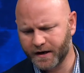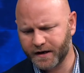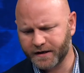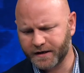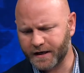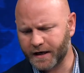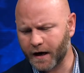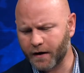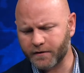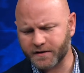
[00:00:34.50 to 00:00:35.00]

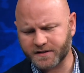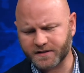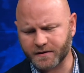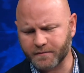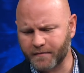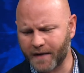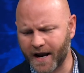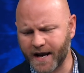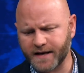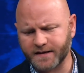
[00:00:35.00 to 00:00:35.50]
You know, it's
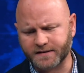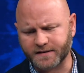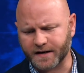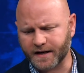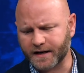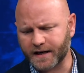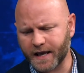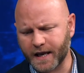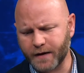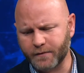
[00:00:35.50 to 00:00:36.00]

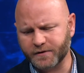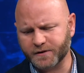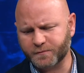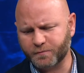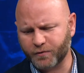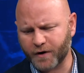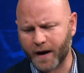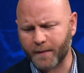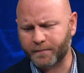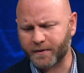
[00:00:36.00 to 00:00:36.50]
amazing. He was
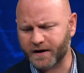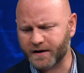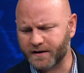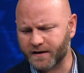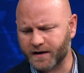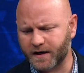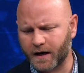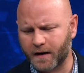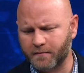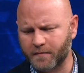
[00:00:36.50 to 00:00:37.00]
prepping to
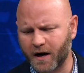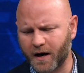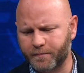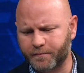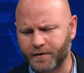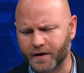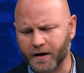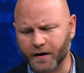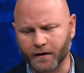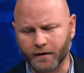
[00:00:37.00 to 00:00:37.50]
come
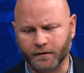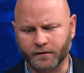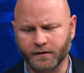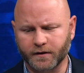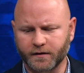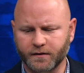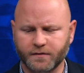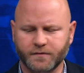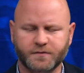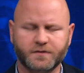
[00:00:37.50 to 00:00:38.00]
up here,
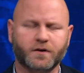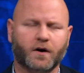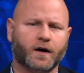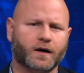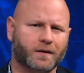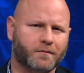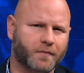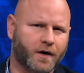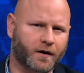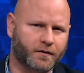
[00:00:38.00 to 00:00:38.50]

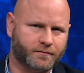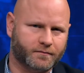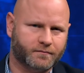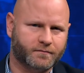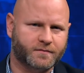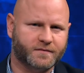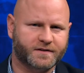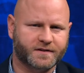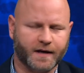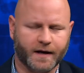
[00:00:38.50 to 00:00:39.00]
talking about
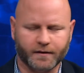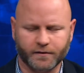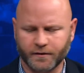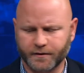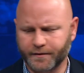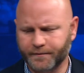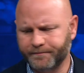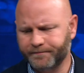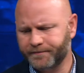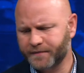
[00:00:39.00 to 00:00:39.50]

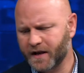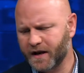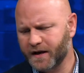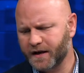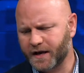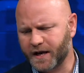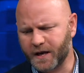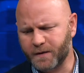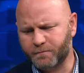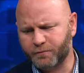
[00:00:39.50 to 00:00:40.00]
Taylor.
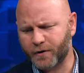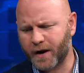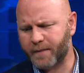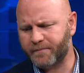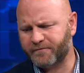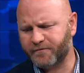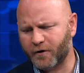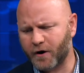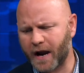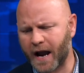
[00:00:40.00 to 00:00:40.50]
He
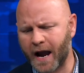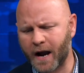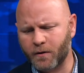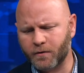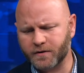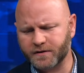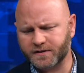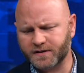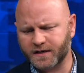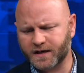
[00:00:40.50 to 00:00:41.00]
prepped for
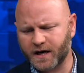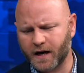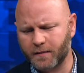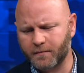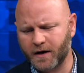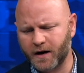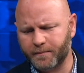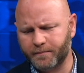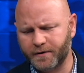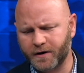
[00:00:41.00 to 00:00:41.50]
hours to
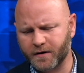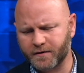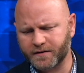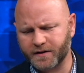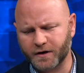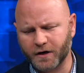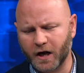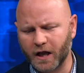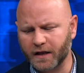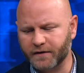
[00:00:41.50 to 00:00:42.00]
come up here,
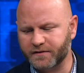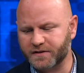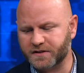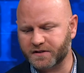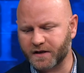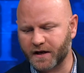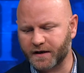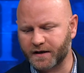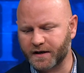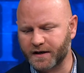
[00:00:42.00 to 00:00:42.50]
then all of a
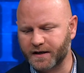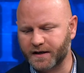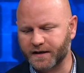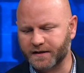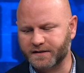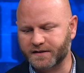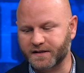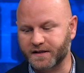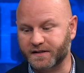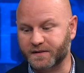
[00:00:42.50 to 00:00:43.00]
sudden he
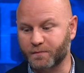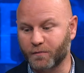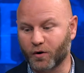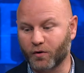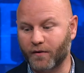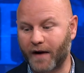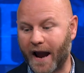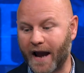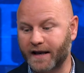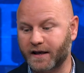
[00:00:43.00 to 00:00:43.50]
gets this
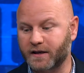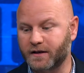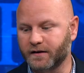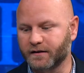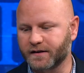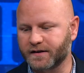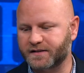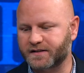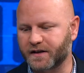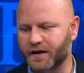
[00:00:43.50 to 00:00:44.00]

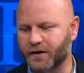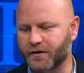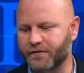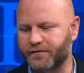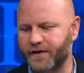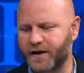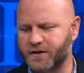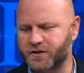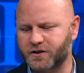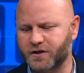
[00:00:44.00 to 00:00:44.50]
miraculous
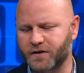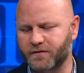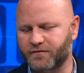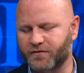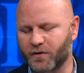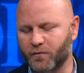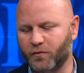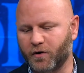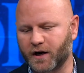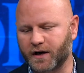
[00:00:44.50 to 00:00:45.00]
intervention
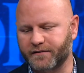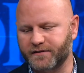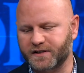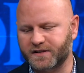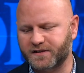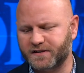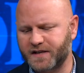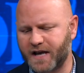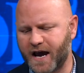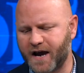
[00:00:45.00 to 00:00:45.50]
from one of
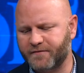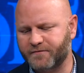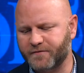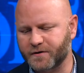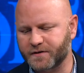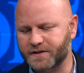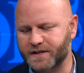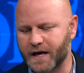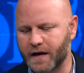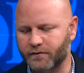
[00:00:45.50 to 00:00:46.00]
his
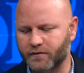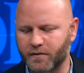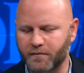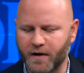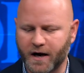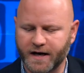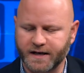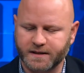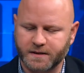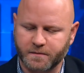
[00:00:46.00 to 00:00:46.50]
staffers that
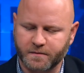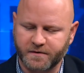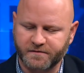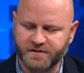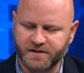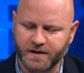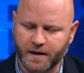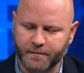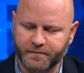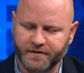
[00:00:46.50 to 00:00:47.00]
reminds him of
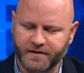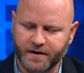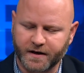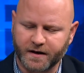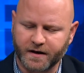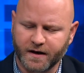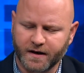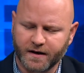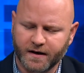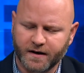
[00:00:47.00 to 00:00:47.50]

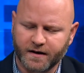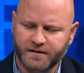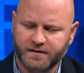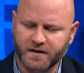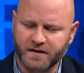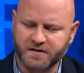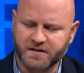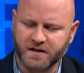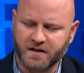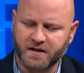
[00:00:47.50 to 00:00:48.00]
something.
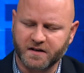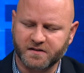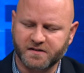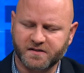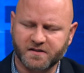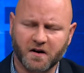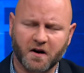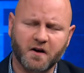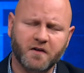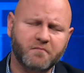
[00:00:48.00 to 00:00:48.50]
Does it
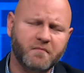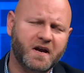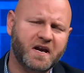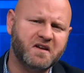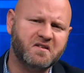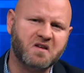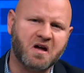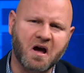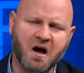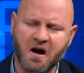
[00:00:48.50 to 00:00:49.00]
concern me?
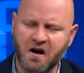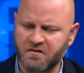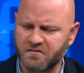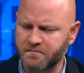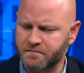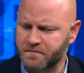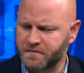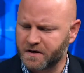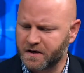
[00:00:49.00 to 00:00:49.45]
No.